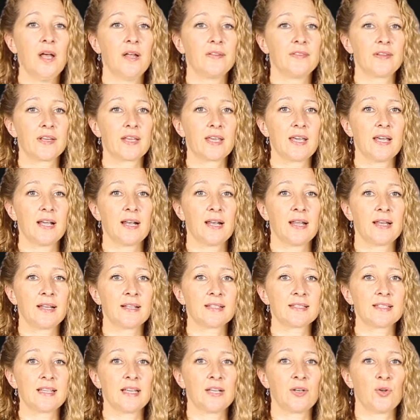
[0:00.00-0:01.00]
The
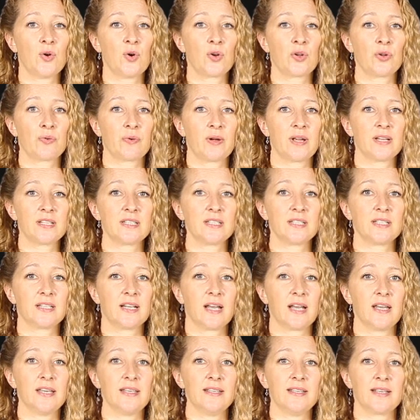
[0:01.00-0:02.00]
killings inaugurated
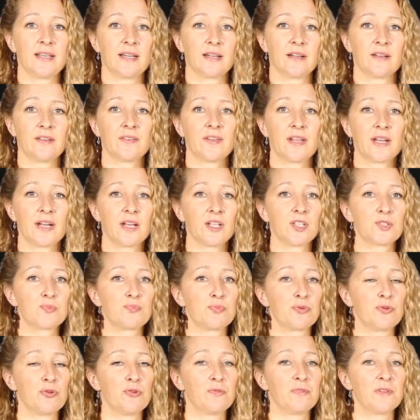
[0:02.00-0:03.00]
a year that has
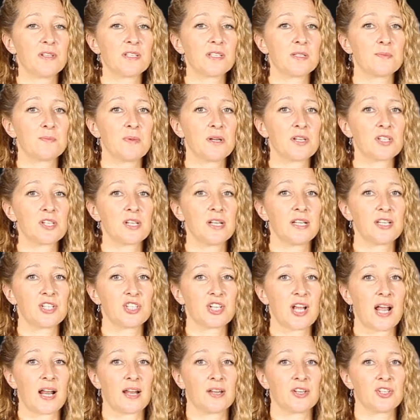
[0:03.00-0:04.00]
proved especially
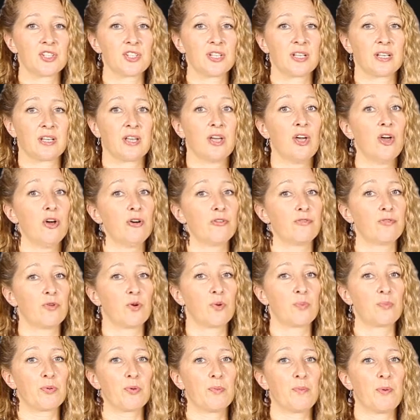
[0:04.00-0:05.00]
challenging
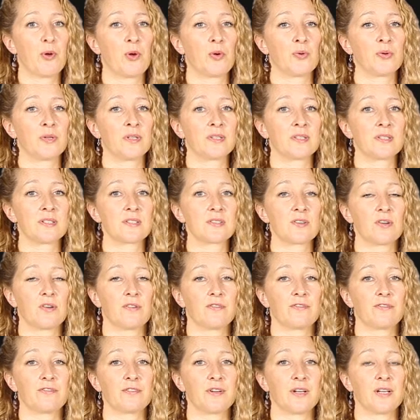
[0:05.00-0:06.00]
for proponents
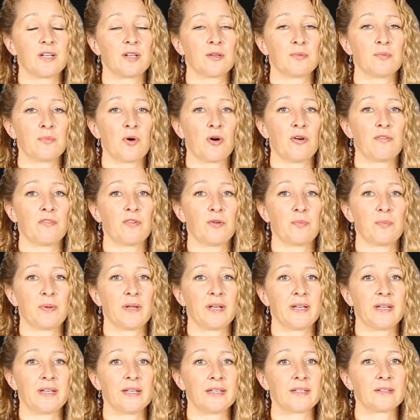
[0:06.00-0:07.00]
of freedom of
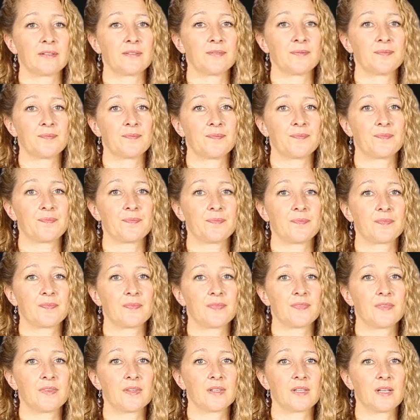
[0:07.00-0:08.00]
opinion.
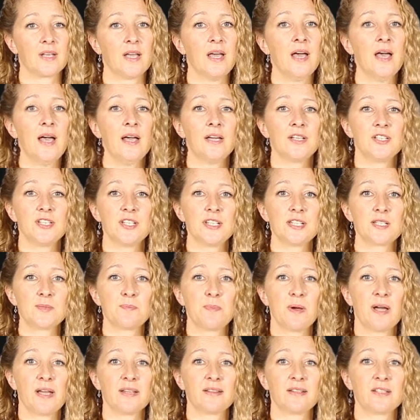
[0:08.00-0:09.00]

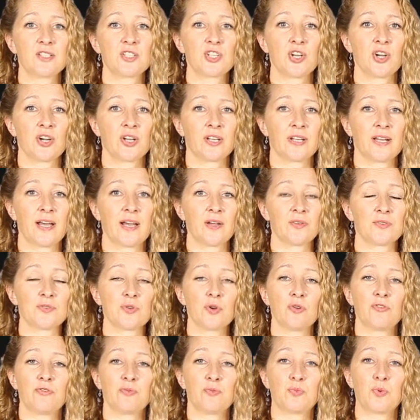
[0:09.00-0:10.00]
Despite the turnout
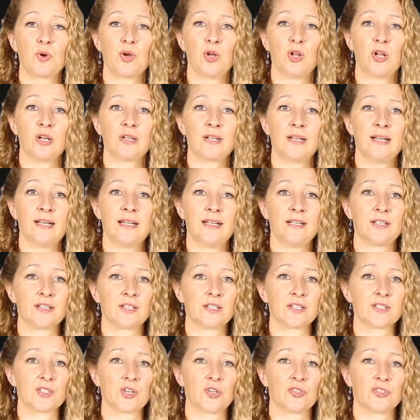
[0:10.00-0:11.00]
of world
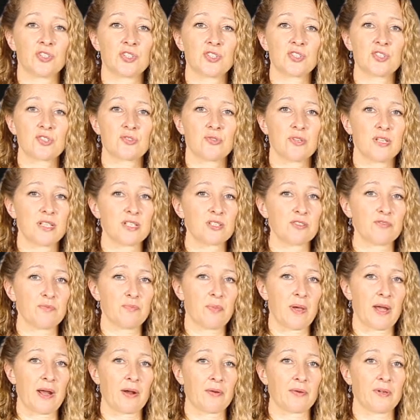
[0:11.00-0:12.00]
leaders on the streets of
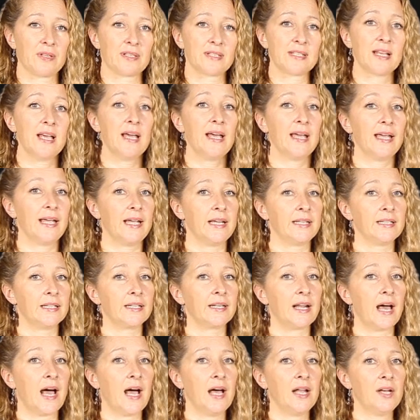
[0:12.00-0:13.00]
Paris in
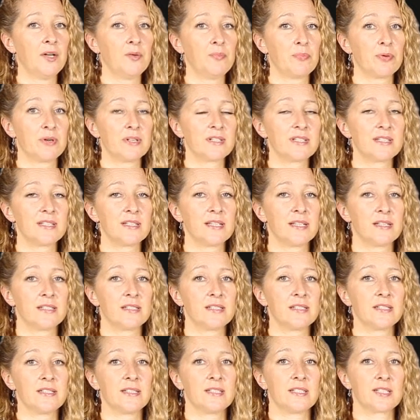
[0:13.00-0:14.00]
an
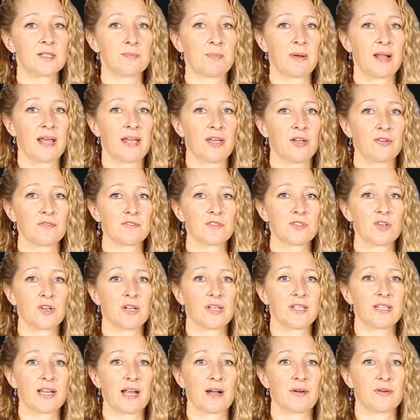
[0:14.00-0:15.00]
unprecedented display of
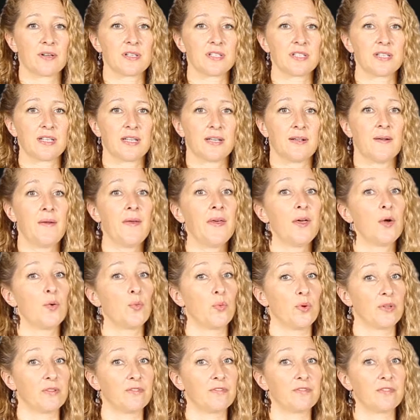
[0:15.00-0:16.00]
solidarity
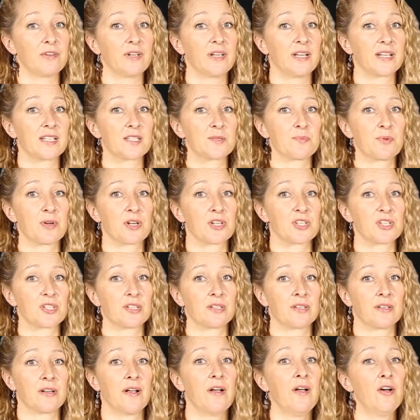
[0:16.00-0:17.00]
with free
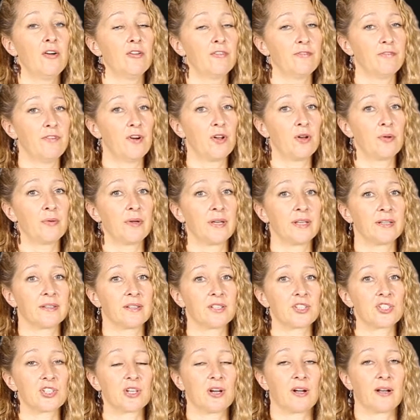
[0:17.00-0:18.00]
expression following
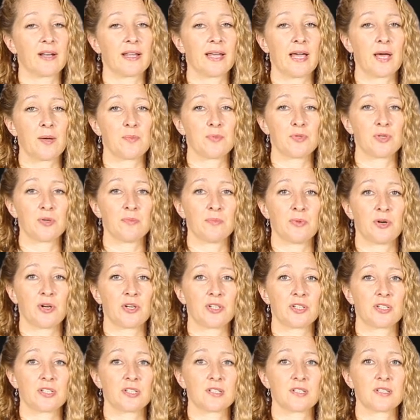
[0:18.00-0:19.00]
the Charlie Hebdo
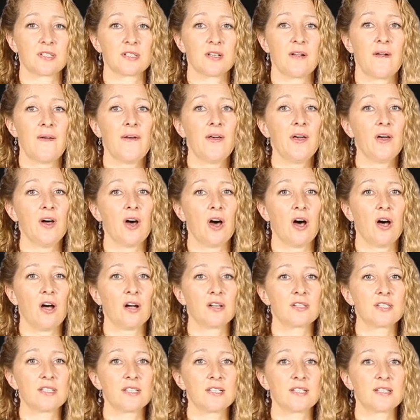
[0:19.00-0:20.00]
murders,
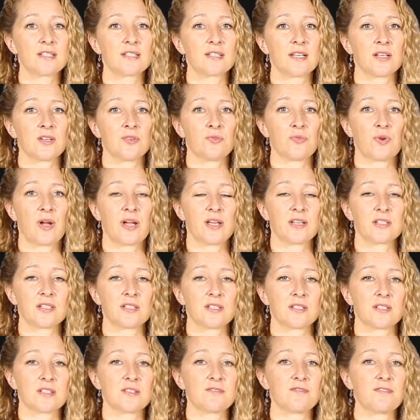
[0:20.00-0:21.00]
artists and
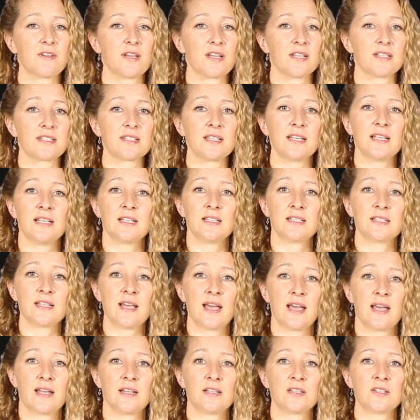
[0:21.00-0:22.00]
writers faced
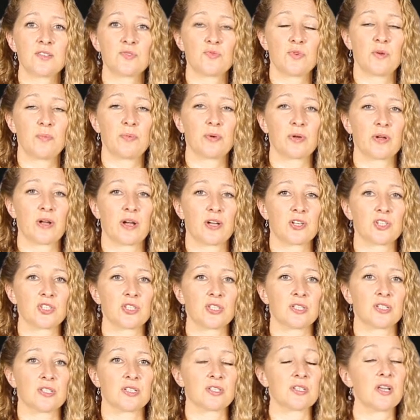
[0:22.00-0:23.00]
intense
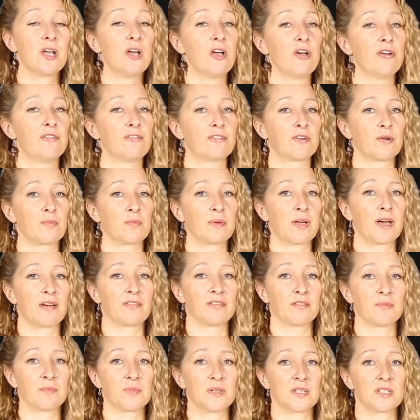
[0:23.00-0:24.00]
repercussions from
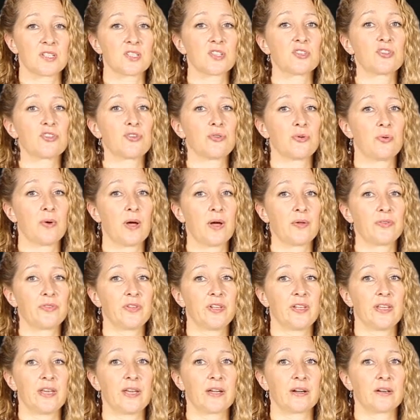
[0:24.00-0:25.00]
governments throughout
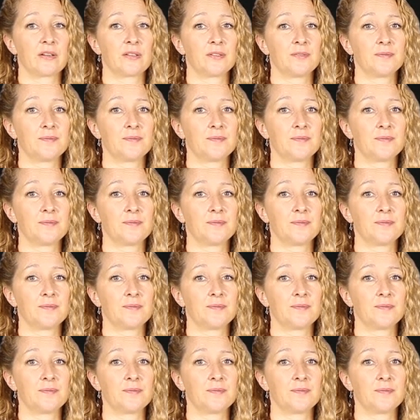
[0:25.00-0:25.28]
the year.